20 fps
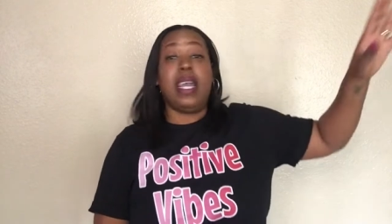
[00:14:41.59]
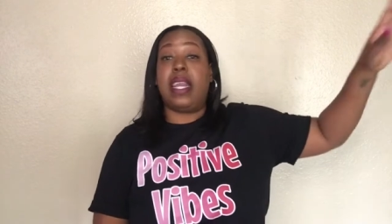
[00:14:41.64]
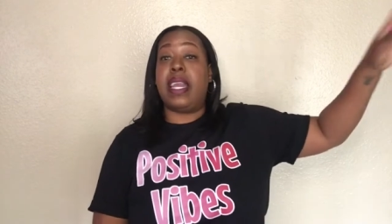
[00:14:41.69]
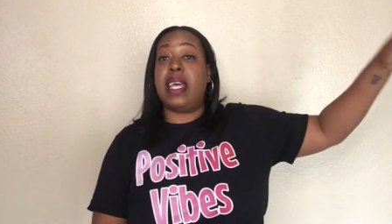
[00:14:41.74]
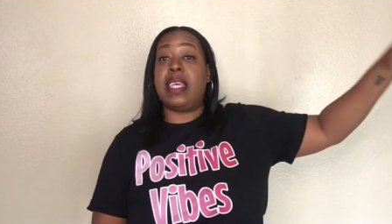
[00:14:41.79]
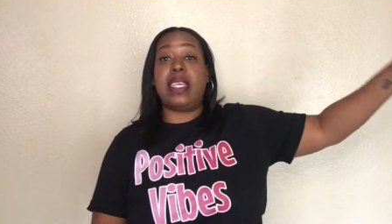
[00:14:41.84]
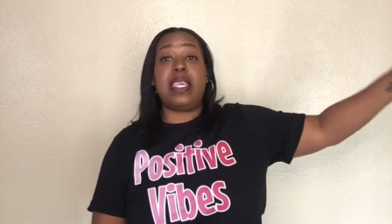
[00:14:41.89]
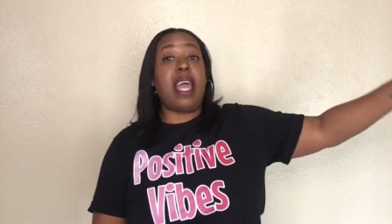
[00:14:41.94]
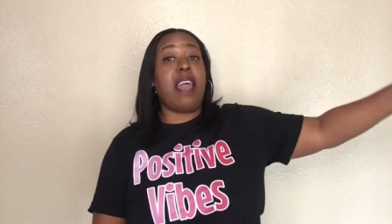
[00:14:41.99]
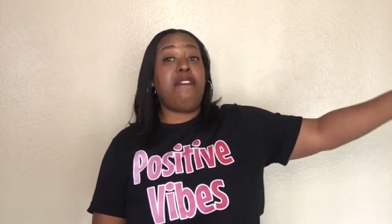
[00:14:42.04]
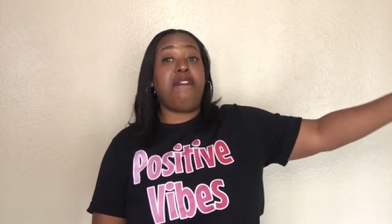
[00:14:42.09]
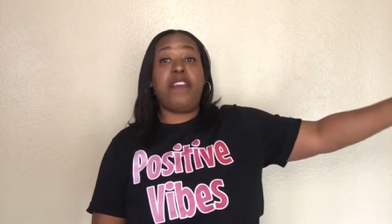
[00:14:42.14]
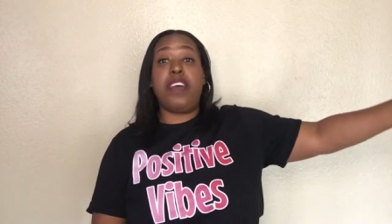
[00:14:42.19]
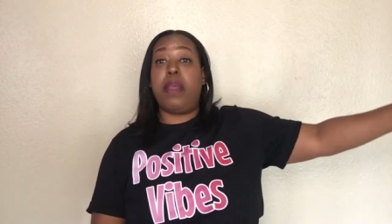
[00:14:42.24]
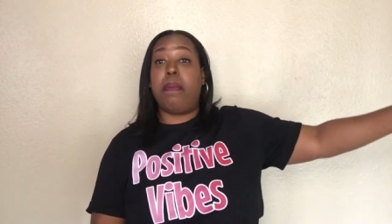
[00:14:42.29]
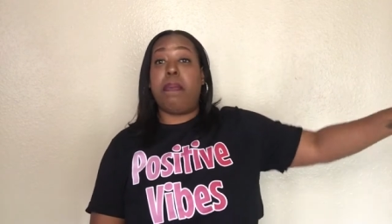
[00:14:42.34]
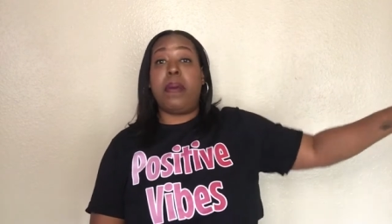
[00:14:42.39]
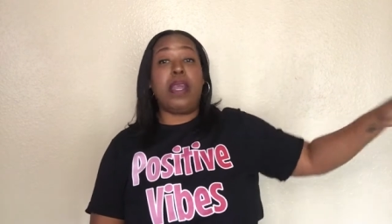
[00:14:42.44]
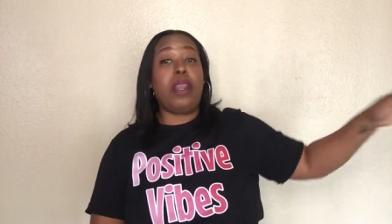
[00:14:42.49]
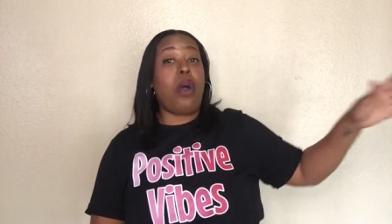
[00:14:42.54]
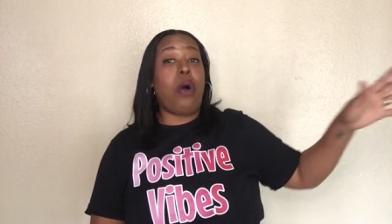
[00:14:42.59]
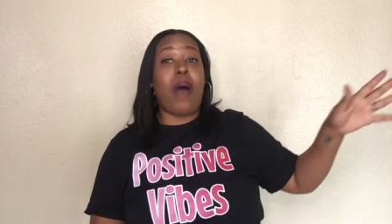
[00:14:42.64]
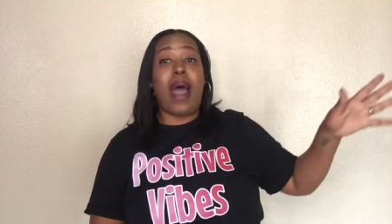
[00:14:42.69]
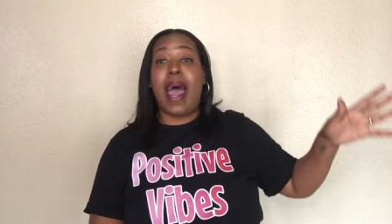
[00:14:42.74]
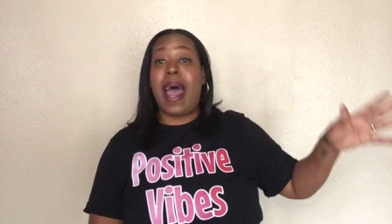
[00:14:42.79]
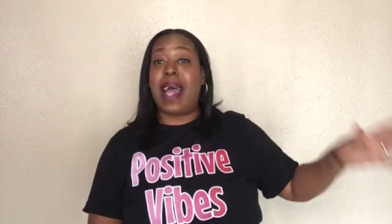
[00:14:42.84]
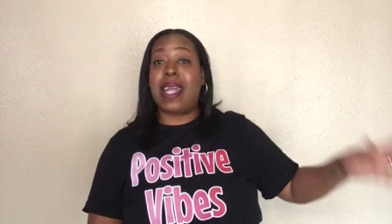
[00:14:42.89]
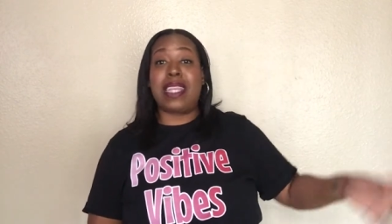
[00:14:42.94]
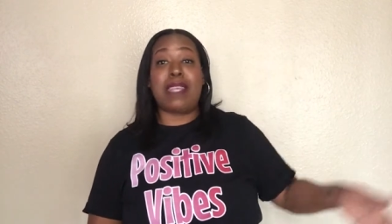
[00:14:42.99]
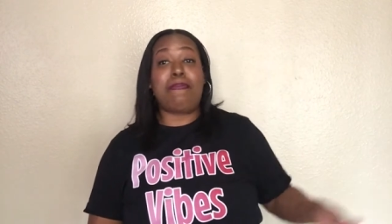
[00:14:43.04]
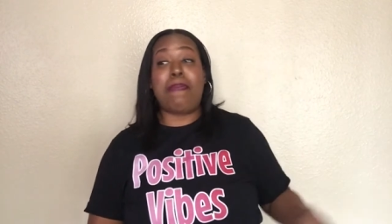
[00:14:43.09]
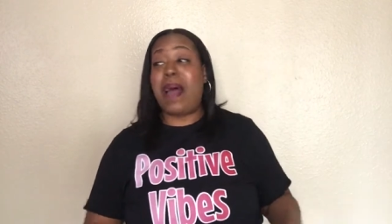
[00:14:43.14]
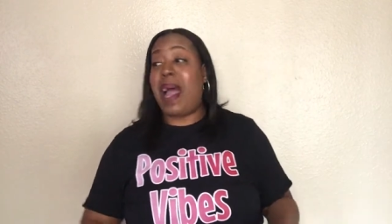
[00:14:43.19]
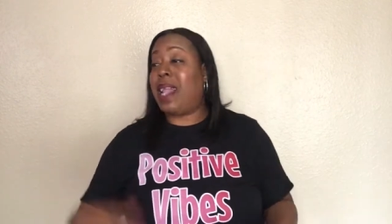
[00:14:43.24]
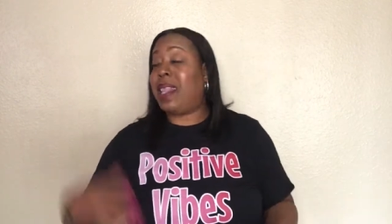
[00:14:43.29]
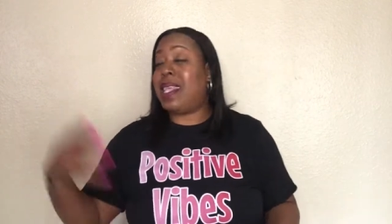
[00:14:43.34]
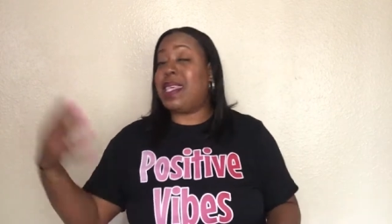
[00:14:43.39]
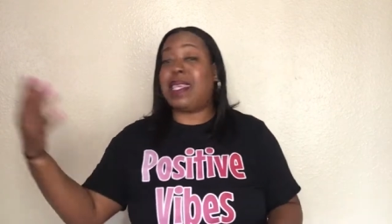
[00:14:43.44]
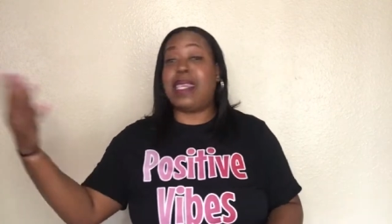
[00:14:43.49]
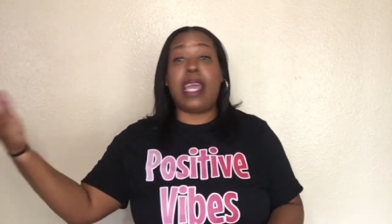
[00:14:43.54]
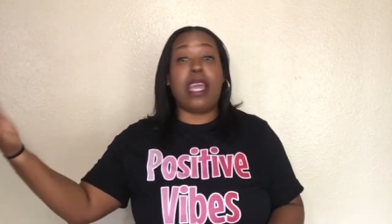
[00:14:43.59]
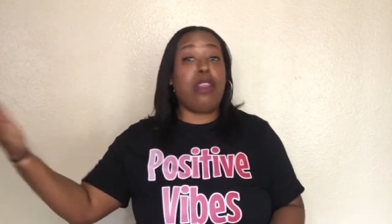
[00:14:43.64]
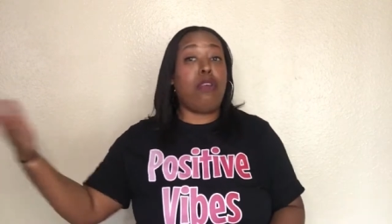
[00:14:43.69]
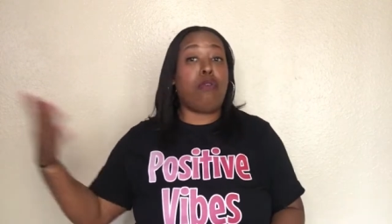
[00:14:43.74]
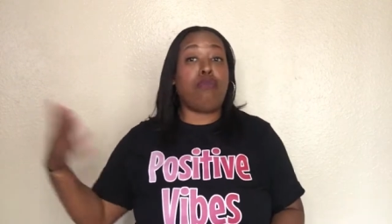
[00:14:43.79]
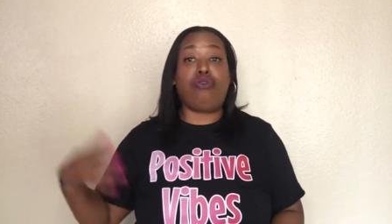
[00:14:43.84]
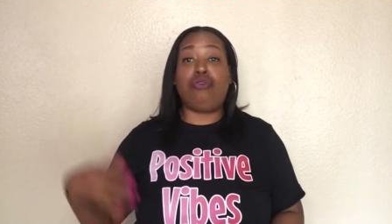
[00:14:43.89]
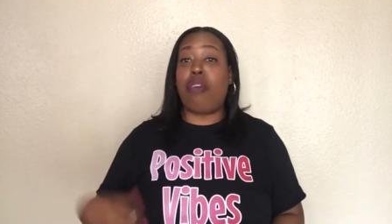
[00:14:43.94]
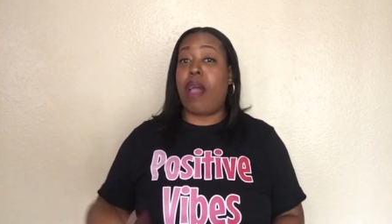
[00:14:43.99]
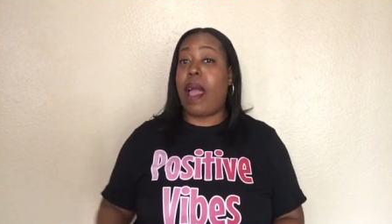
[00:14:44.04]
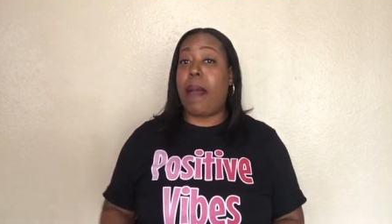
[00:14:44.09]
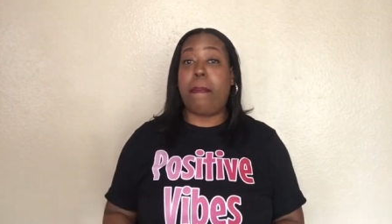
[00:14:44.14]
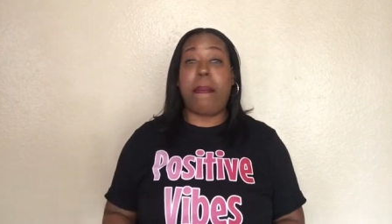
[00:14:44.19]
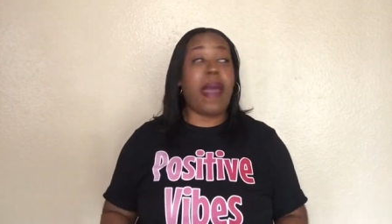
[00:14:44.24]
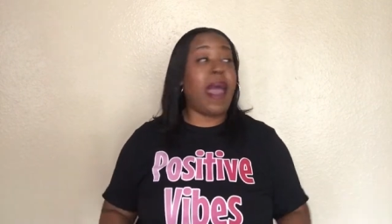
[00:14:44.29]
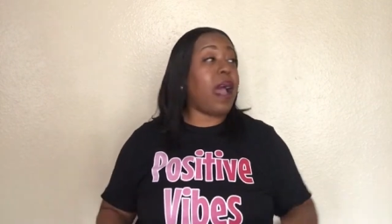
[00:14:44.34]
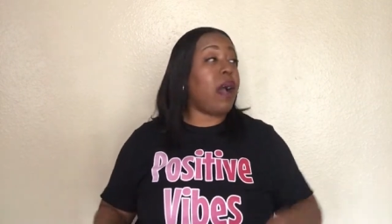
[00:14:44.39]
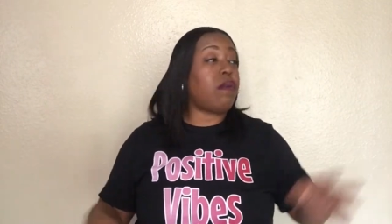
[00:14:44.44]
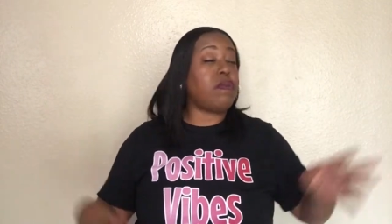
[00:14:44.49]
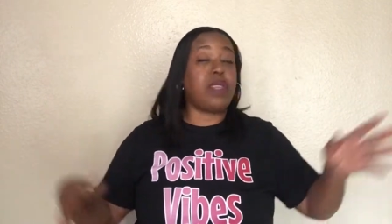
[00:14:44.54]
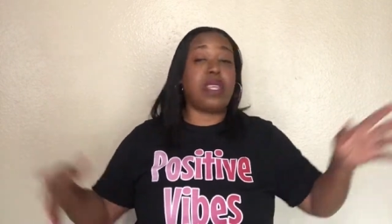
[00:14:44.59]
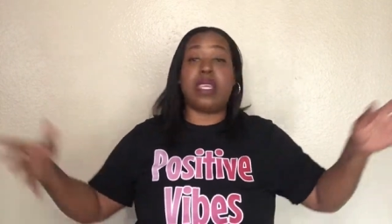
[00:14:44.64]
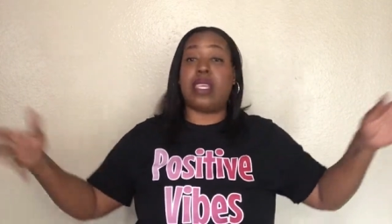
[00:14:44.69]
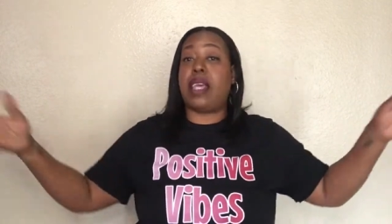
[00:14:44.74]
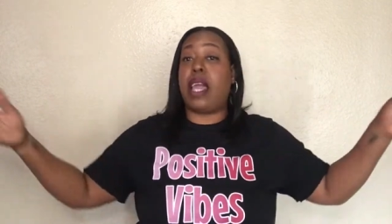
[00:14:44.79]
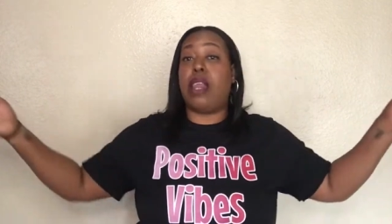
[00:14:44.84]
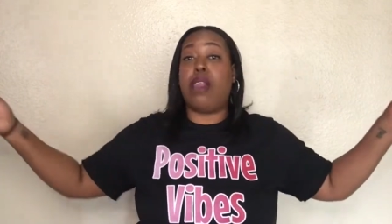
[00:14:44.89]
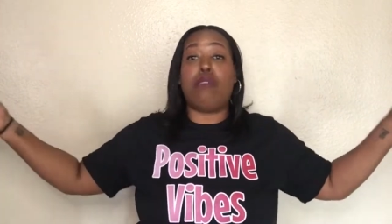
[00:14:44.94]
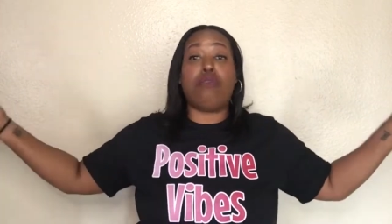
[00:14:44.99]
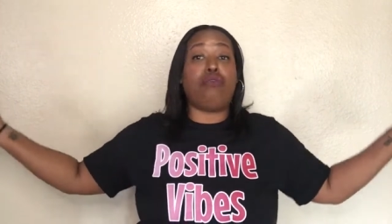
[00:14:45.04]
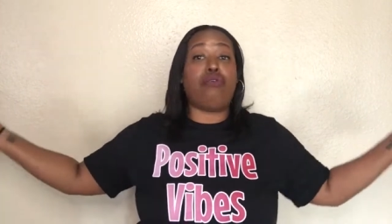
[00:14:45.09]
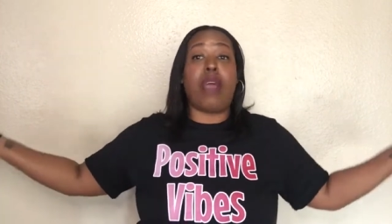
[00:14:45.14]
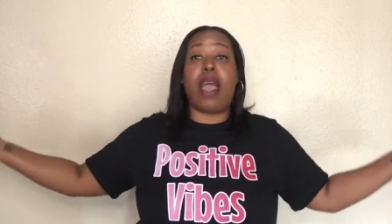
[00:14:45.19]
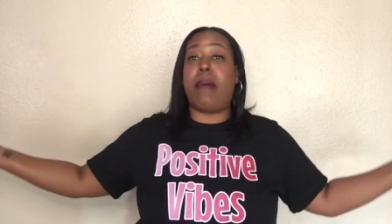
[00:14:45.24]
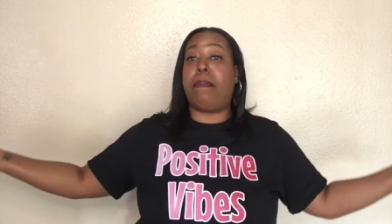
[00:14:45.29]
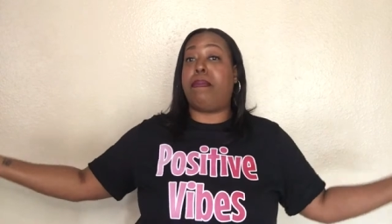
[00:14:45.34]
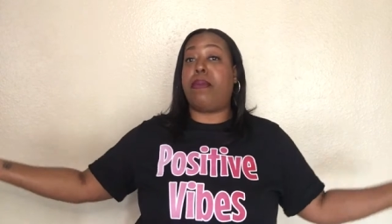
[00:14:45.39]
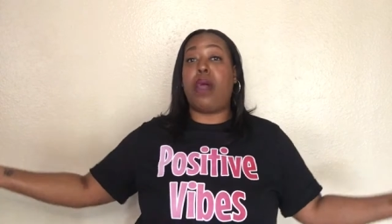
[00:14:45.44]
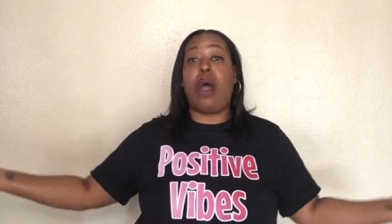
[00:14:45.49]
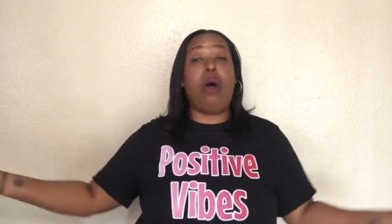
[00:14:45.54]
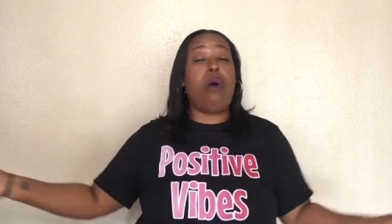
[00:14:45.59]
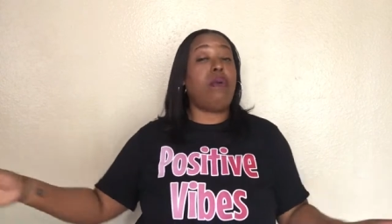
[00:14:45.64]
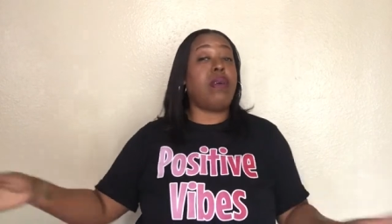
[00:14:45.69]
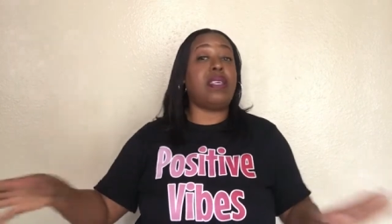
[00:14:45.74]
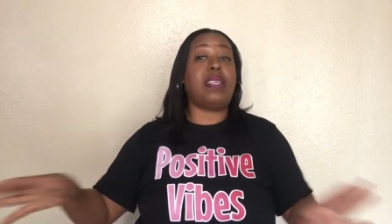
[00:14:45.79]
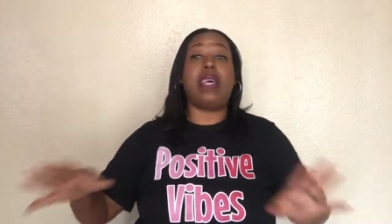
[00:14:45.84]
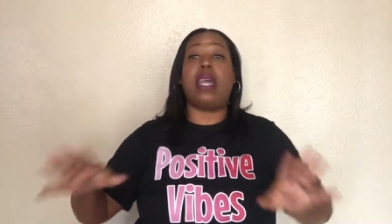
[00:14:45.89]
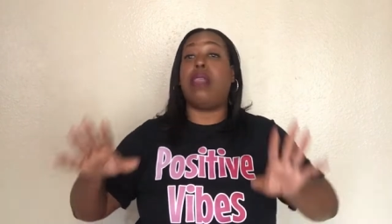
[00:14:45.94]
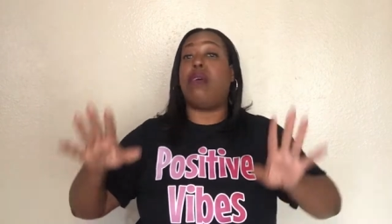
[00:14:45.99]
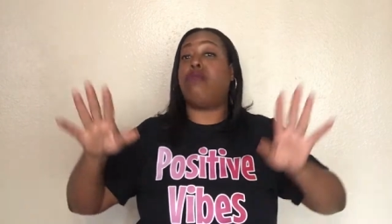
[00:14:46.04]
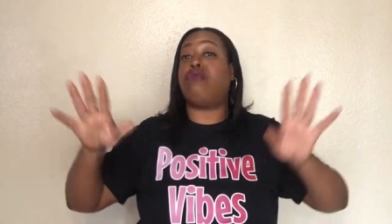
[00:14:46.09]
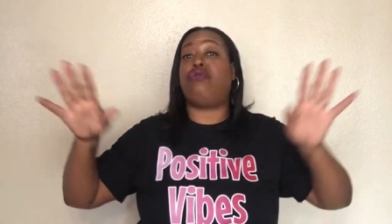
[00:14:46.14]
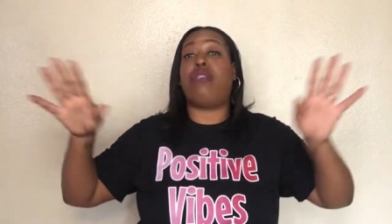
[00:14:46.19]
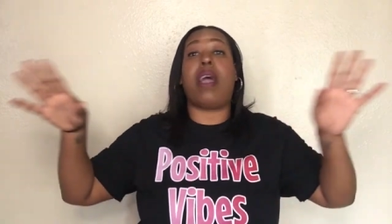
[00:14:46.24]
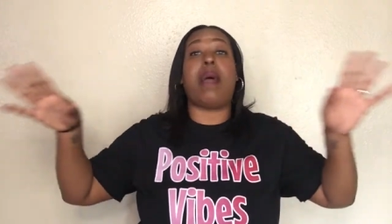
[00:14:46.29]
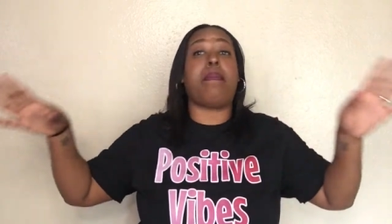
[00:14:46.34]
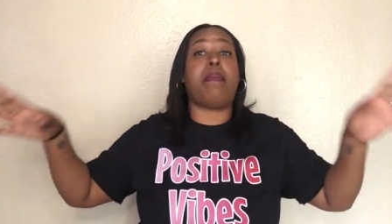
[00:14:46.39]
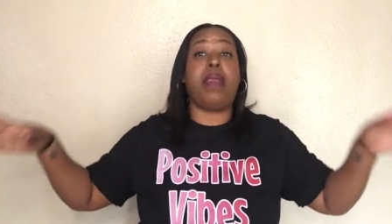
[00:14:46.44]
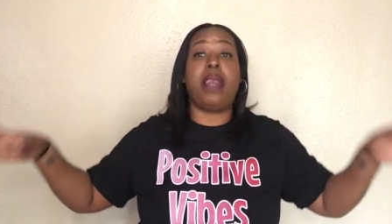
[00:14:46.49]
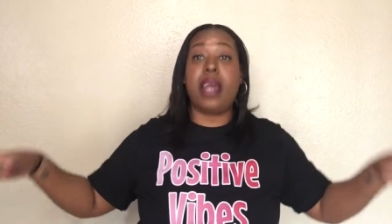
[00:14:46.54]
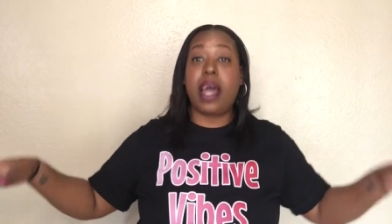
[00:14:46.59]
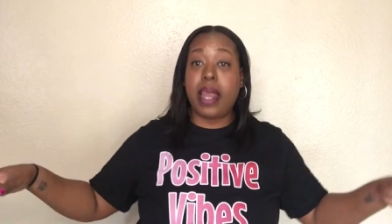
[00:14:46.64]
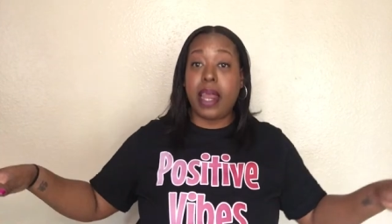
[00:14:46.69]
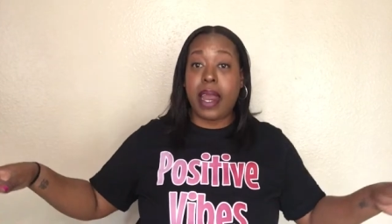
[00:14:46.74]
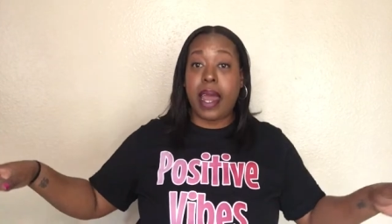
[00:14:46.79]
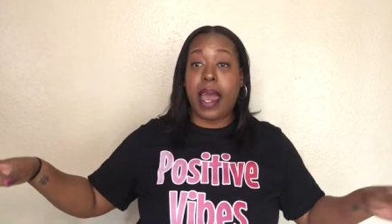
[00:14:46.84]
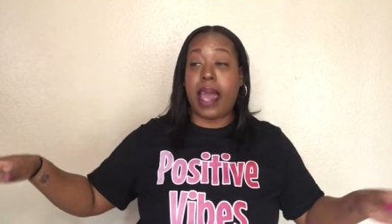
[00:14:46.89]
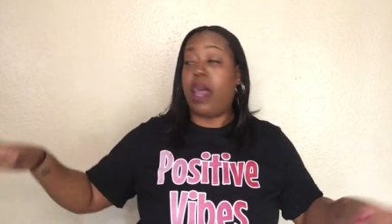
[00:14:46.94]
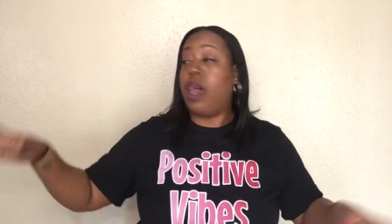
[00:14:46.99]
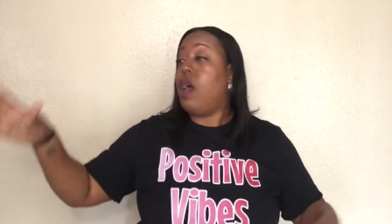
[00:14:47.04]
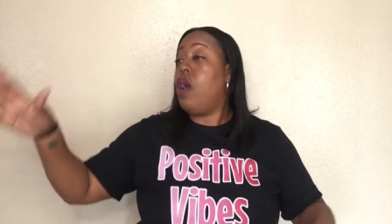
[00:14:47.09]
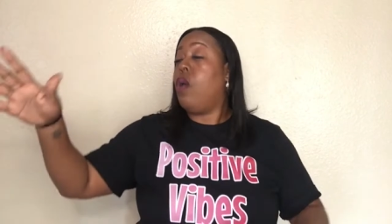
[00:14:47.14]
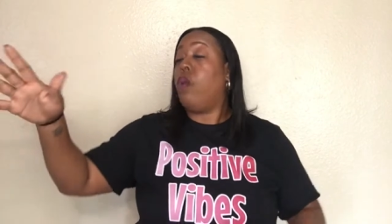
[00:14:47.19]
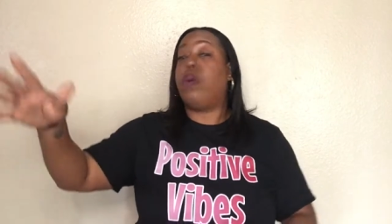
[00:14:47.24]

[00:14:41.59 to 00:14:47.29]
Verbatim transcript: This ain't finna be no hot spot. This ain't no trap house. This ain't no trap dough. This ain't no trap. None of that.